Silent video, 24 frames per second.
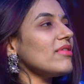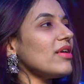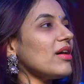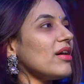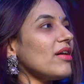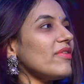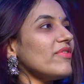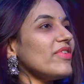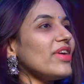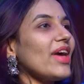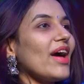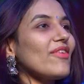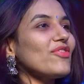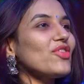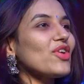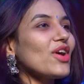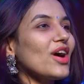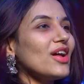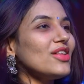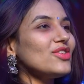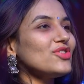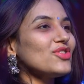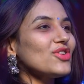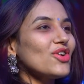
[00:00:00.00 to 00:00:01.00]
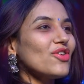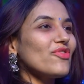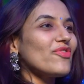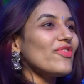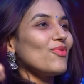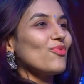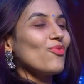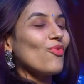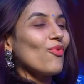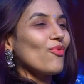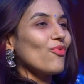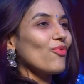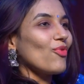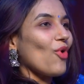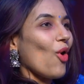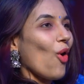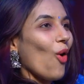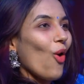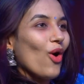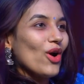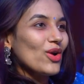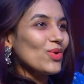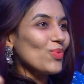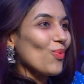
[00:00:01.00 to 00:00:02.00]
we have the culture of
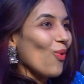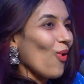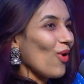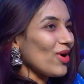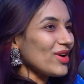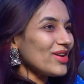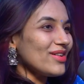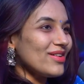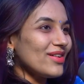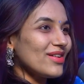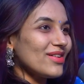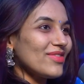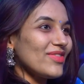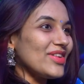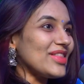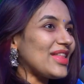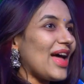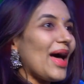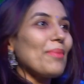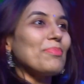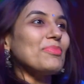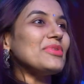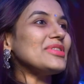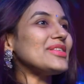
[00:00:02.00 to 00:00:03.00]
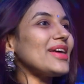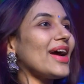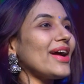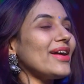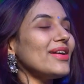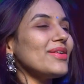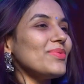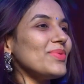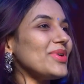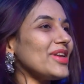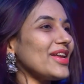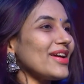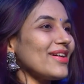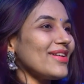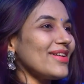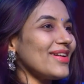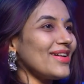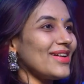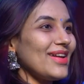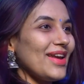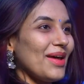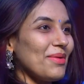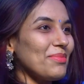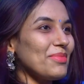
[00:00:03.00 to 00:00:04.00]
hot water with apple cider vinegar
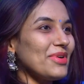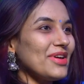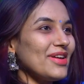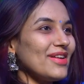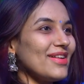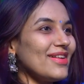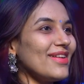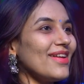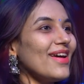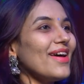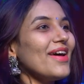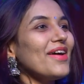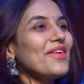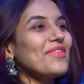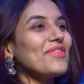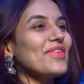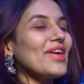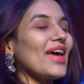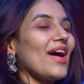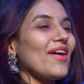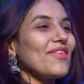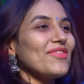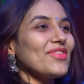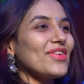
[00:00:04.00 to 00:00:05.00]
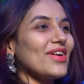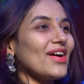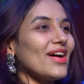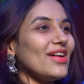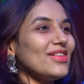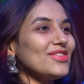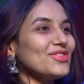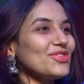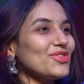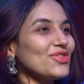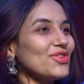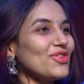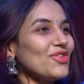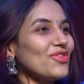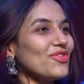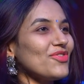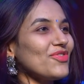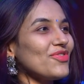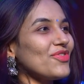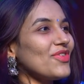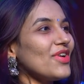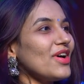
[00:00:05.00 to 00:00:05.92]
and lemon. We have the culture of